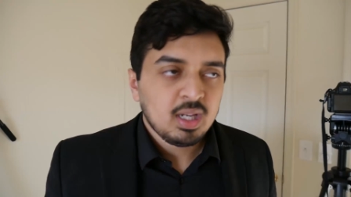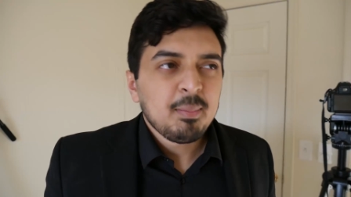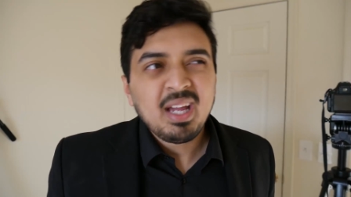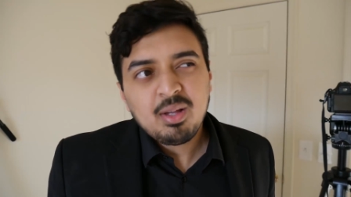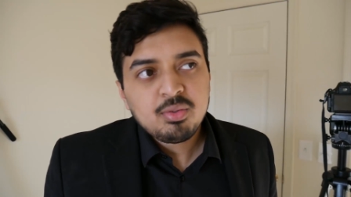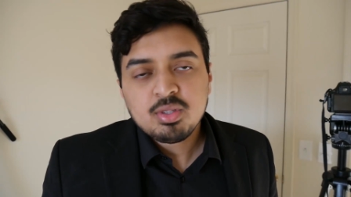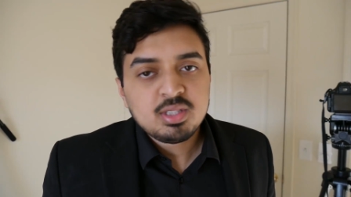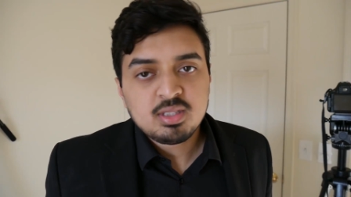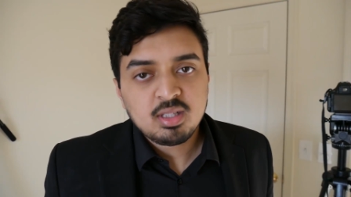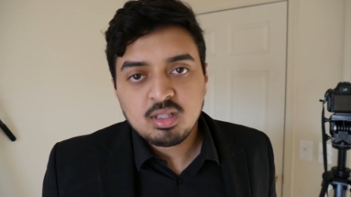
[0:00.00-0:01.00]
I mean, outdoors
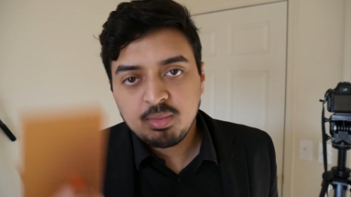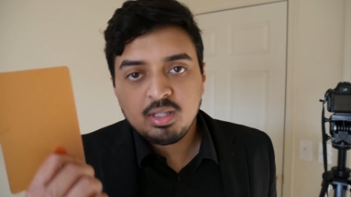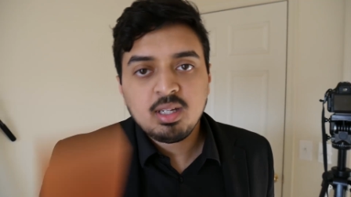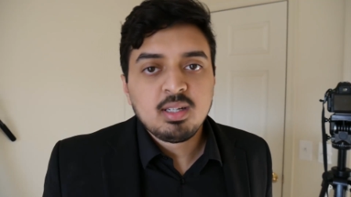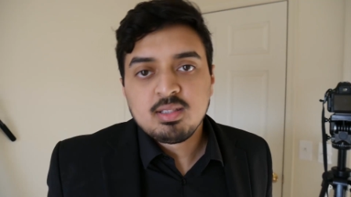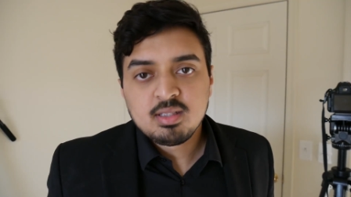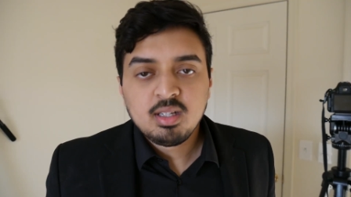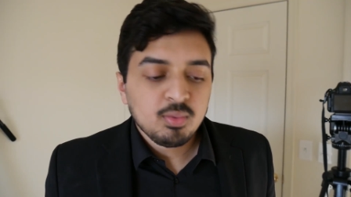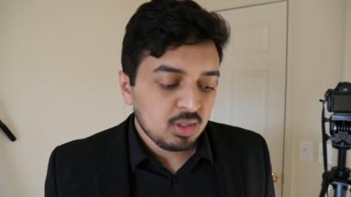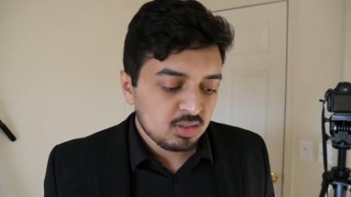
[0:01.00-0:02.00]
is not gonna be incandescent
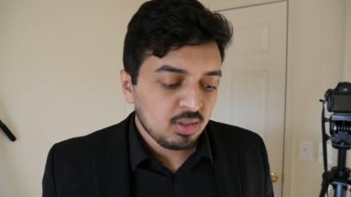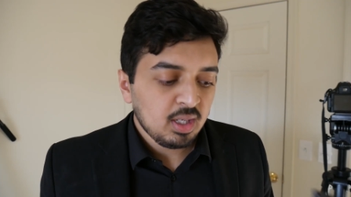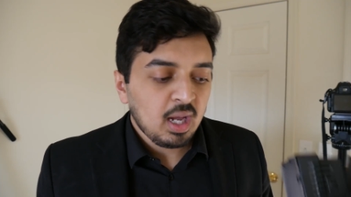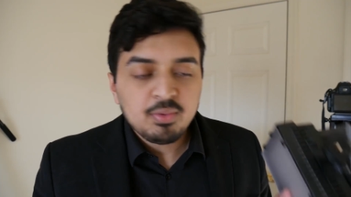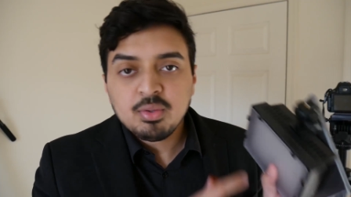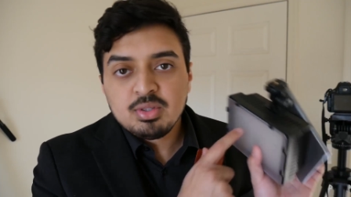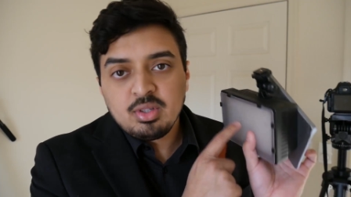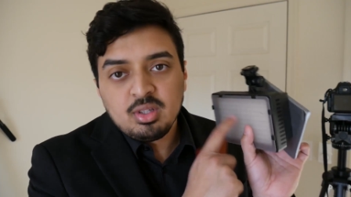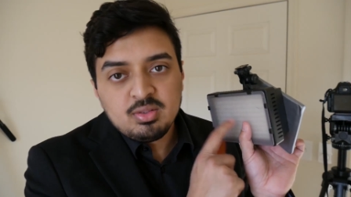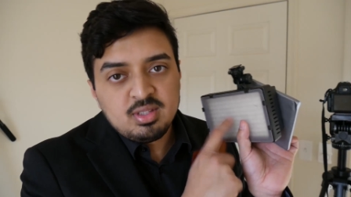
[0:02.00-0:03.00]
anyway, so outdoors you
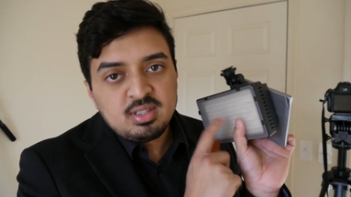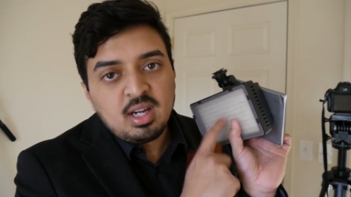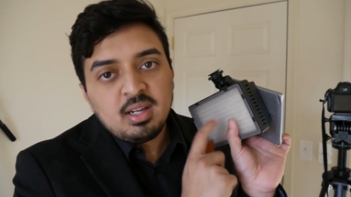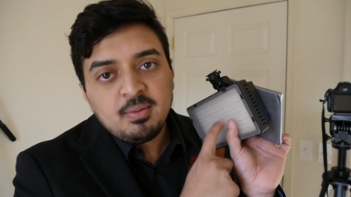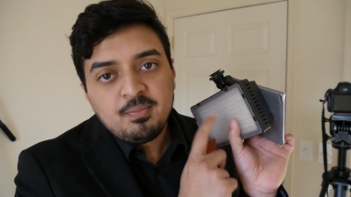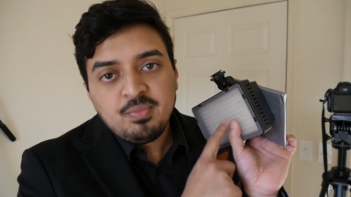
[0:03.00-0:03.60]
can use this guy.